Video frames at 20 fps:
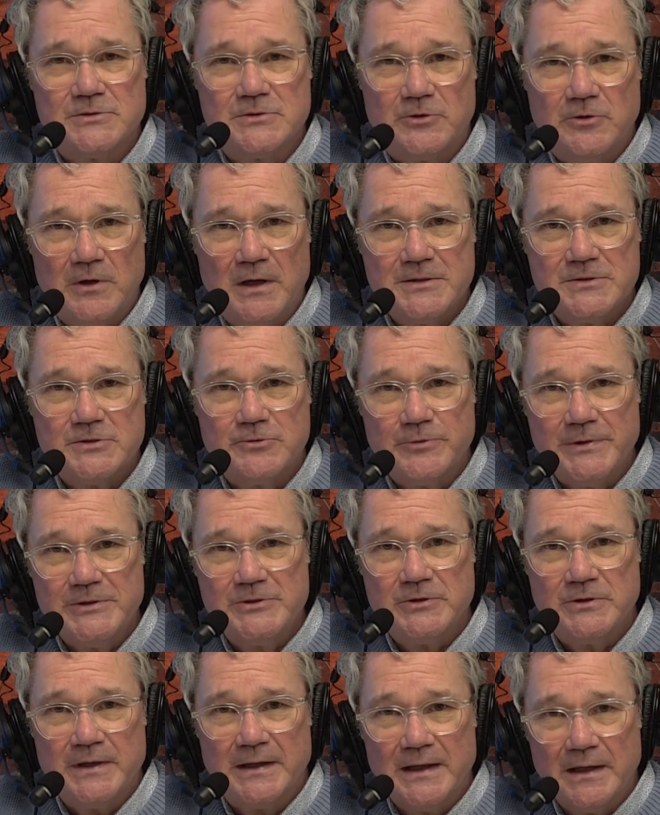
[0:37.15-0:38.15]
across the
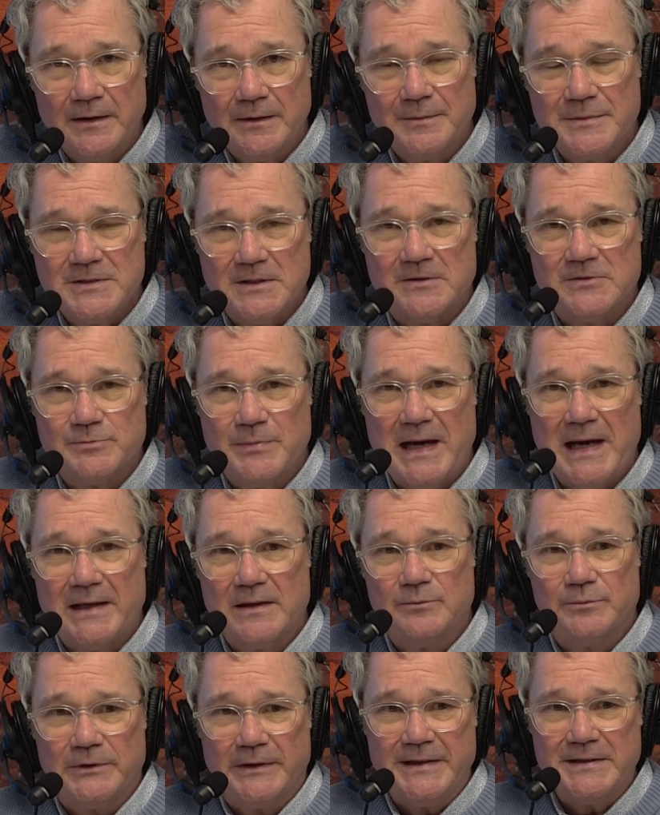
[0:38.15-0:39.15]
region are getting themselves back
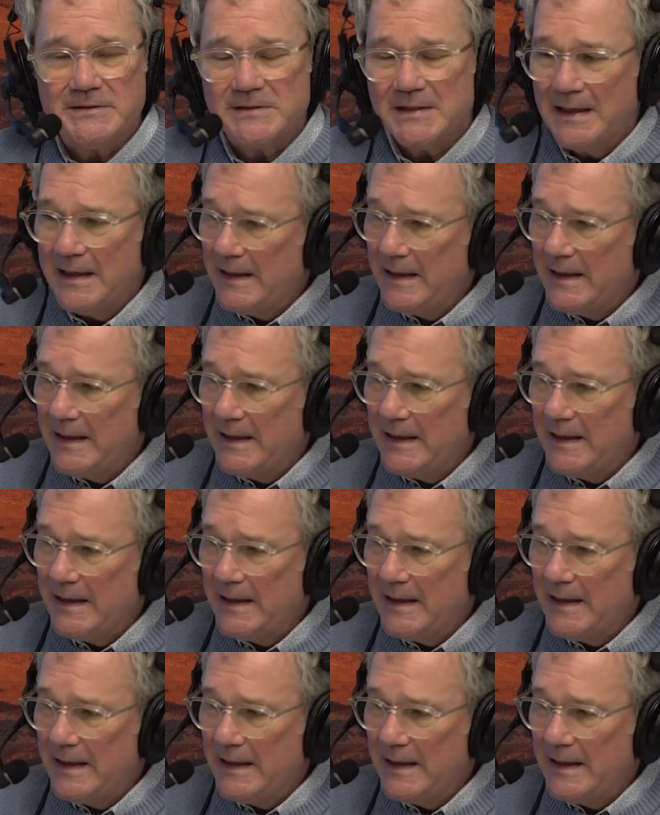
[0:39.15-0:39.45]
in place.